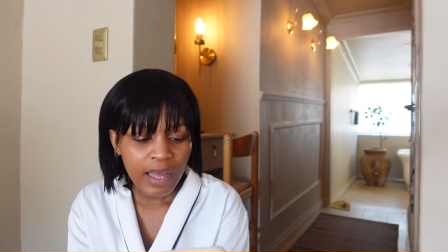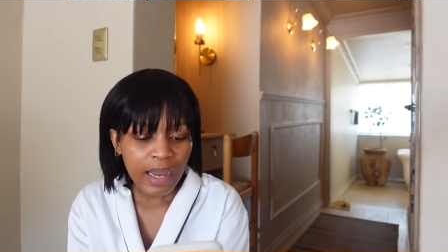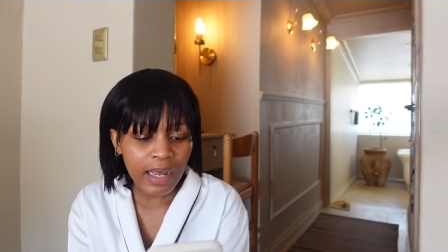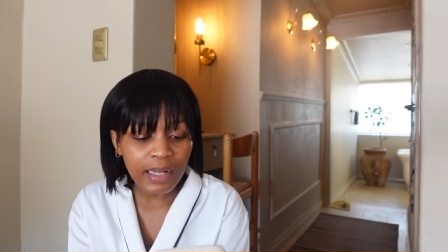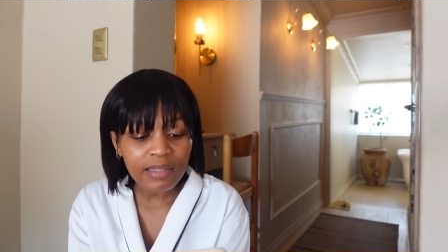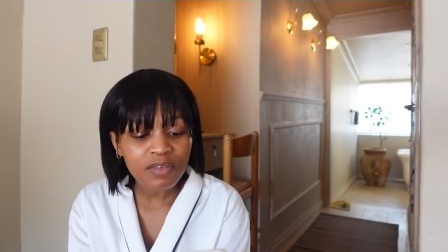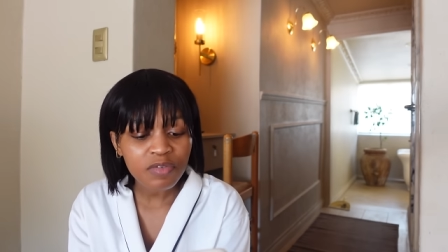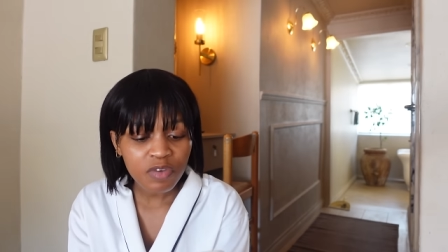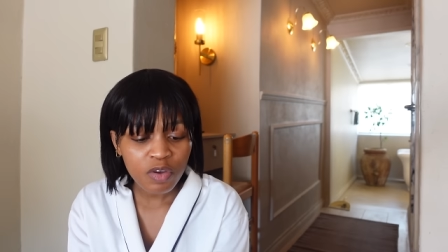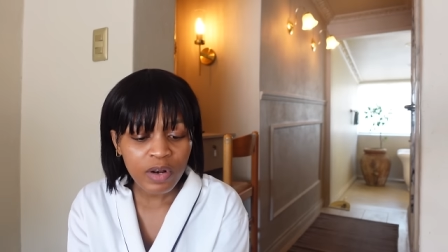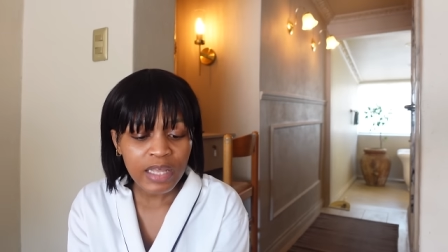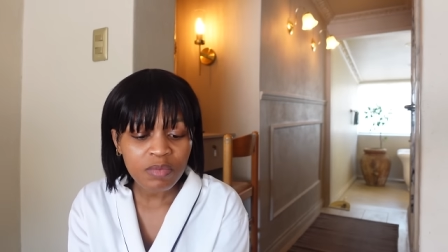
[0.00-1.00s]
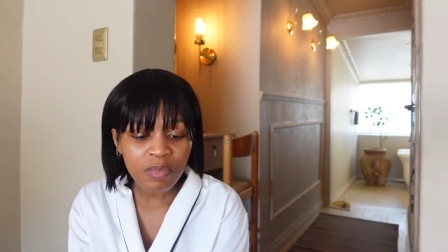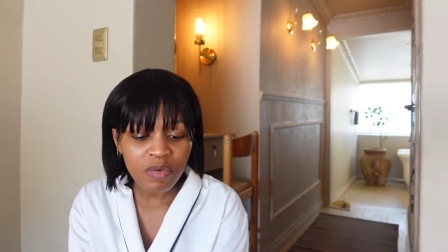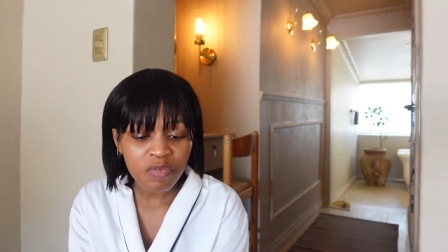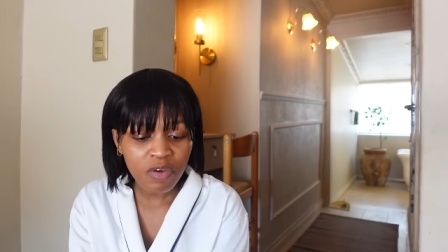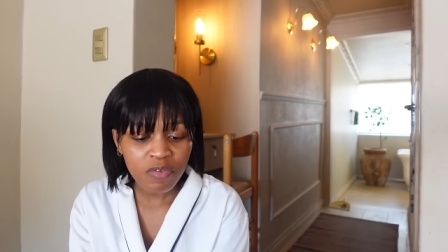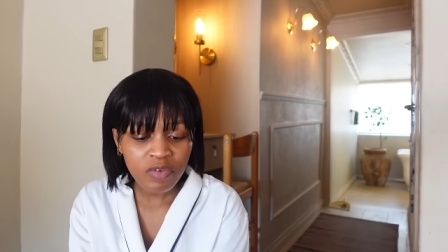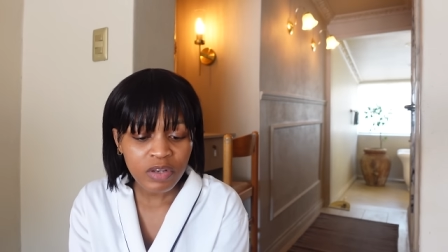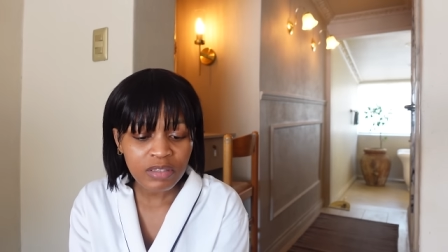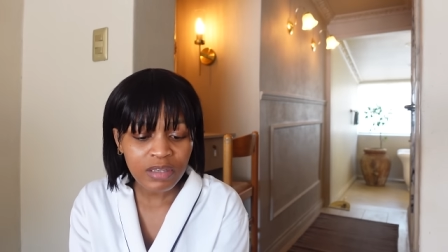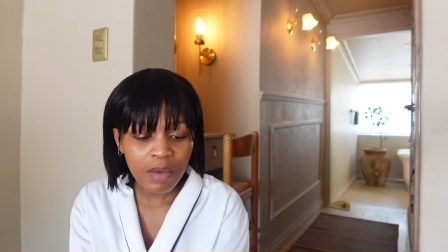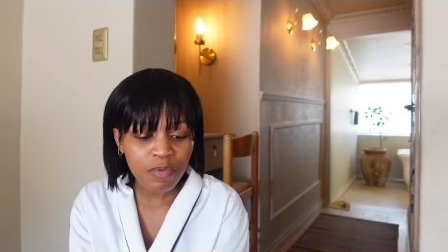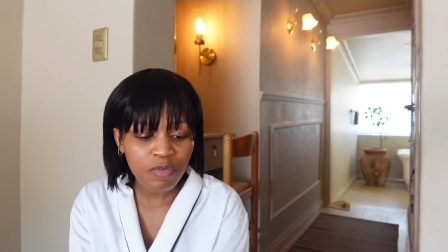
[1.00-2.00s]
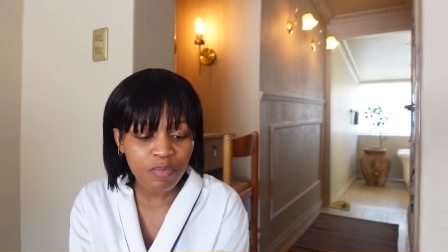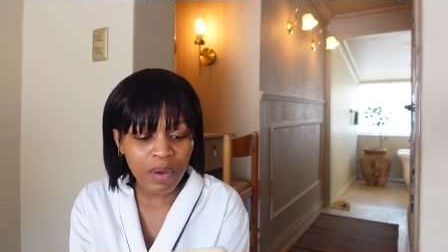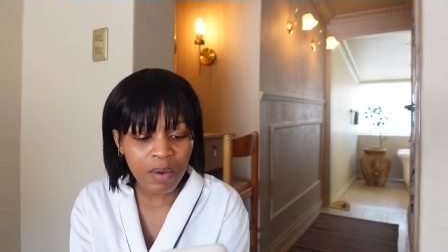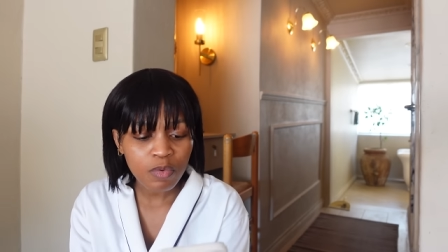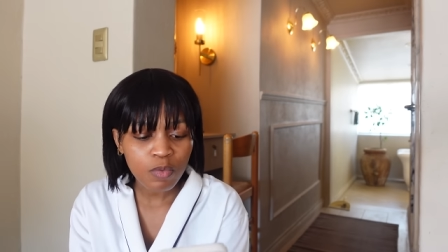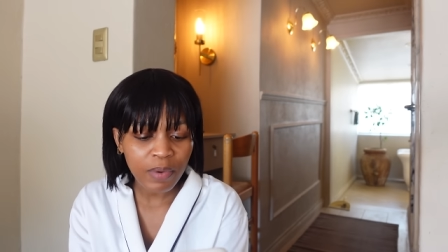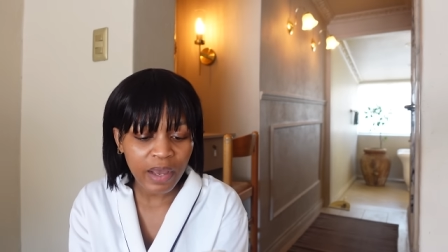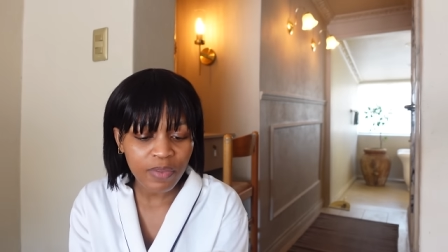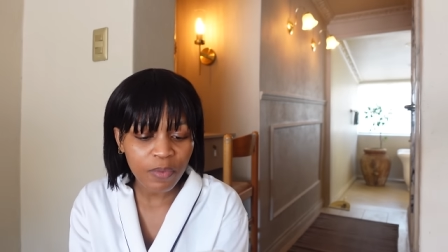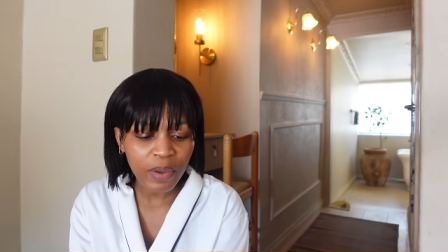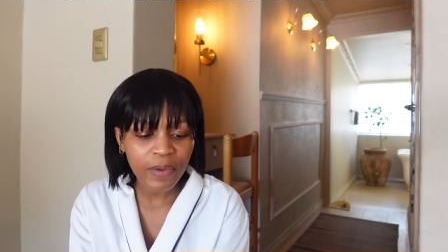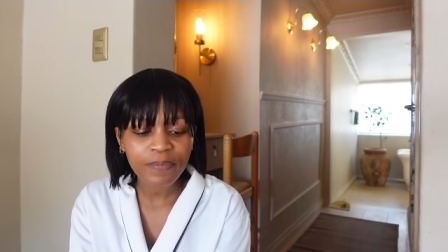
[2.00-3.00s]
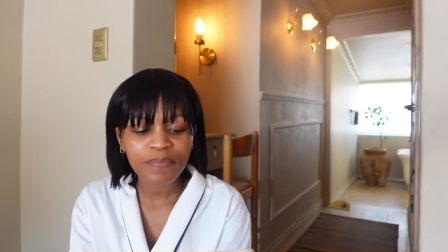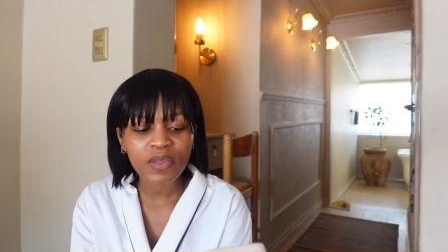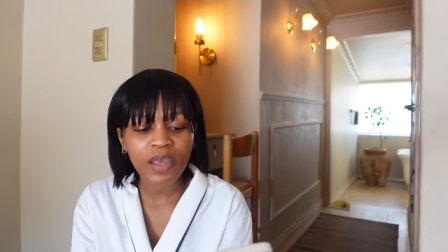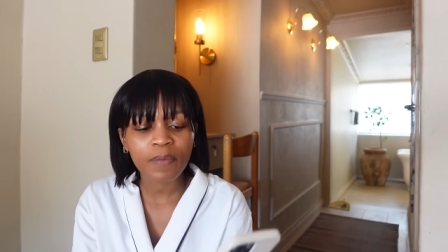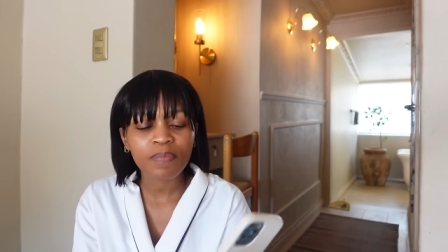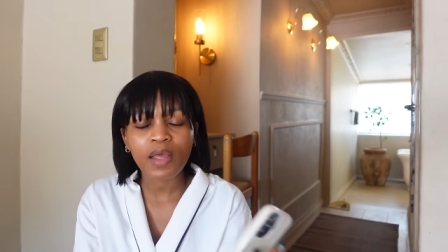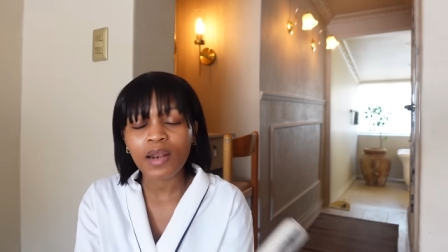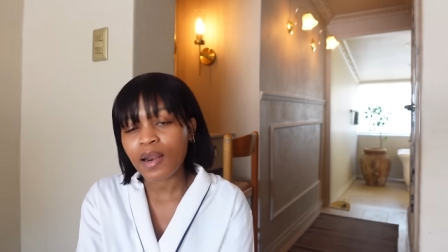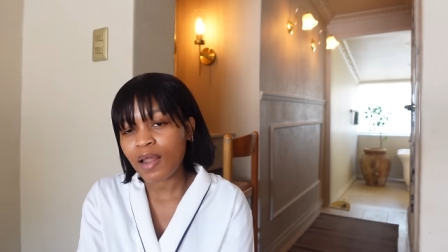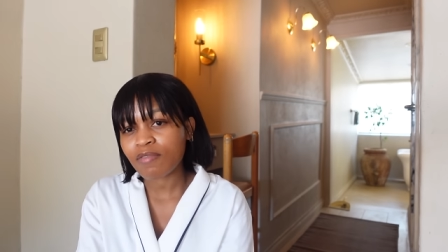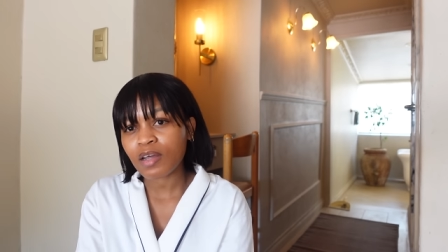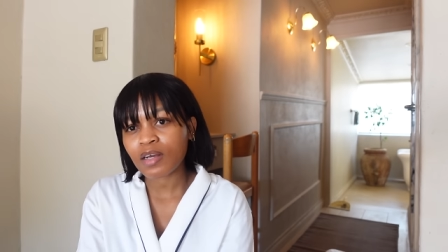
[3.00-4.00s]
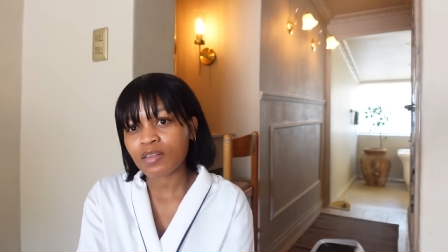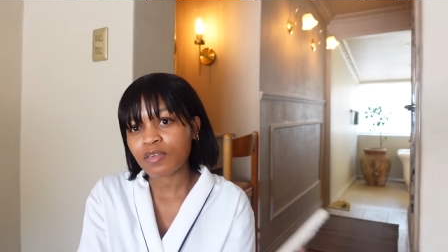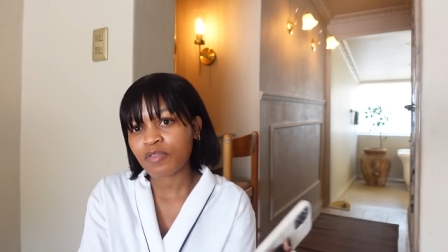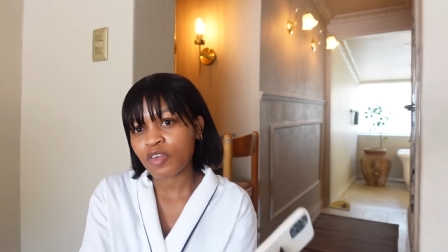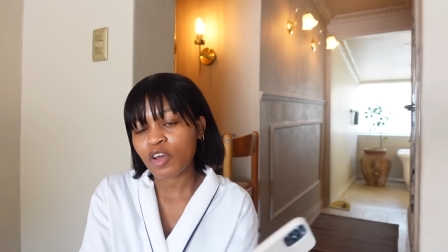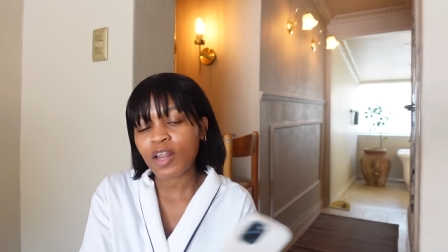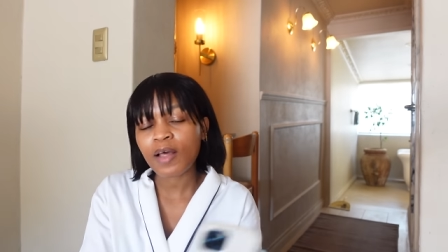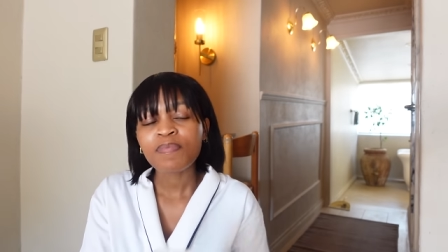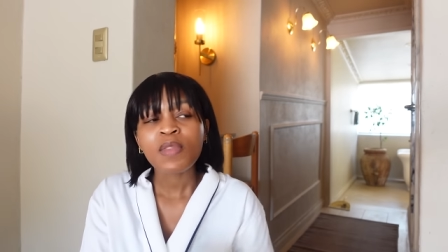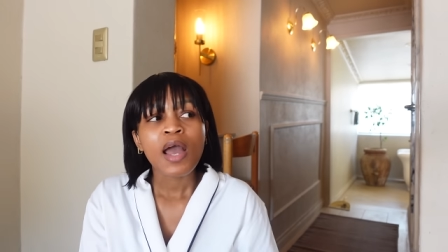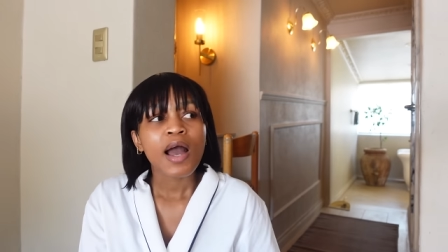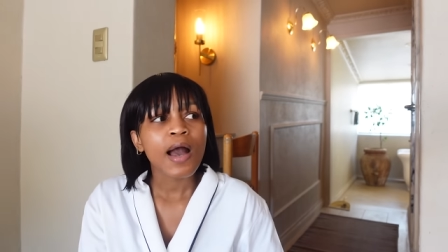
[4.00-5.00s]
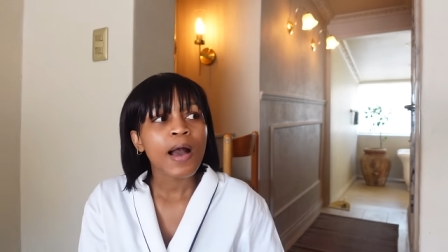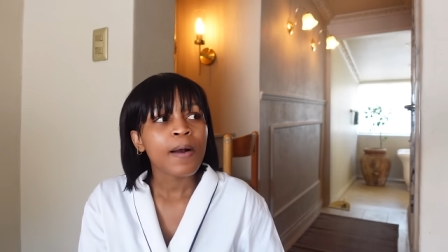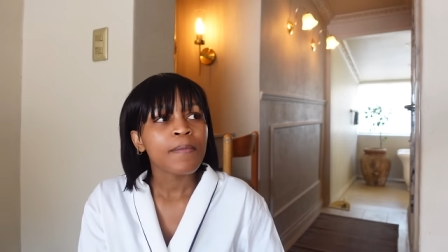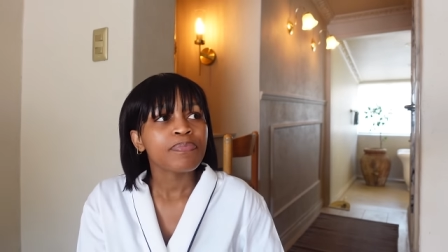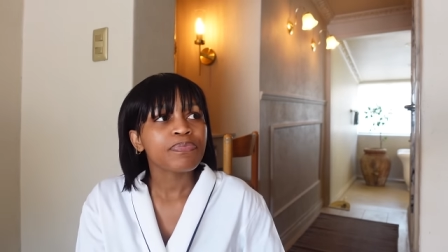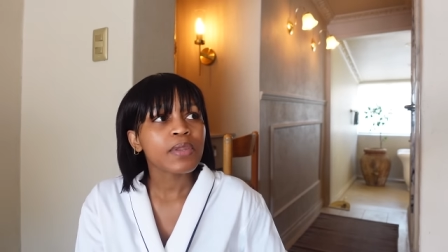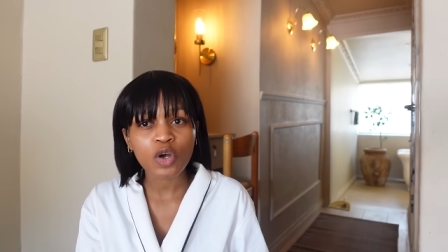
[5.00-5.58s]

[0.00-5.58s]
calacatta viola is my favorite type of marble by the way okay love calacatta viola um,